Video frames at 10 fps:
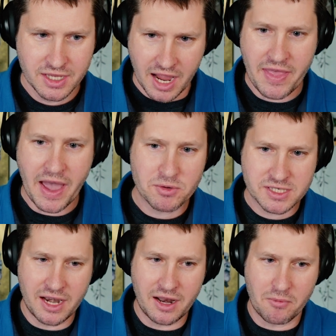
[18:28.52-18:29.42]
and that was
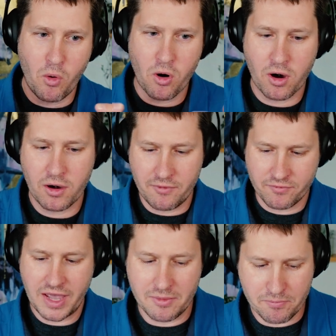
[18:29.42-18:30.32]
kind of more of
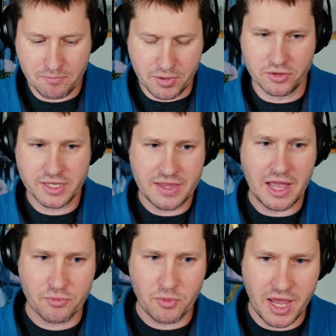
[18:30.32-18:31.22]
kind of building
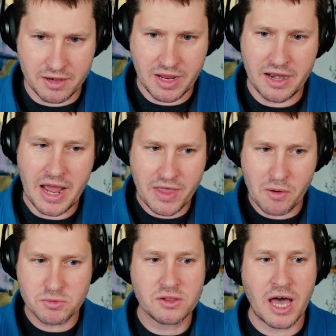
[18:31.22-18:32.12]
that thread. And that
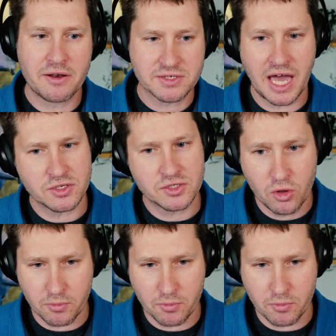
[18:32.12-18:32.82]
was a lot of kind of solo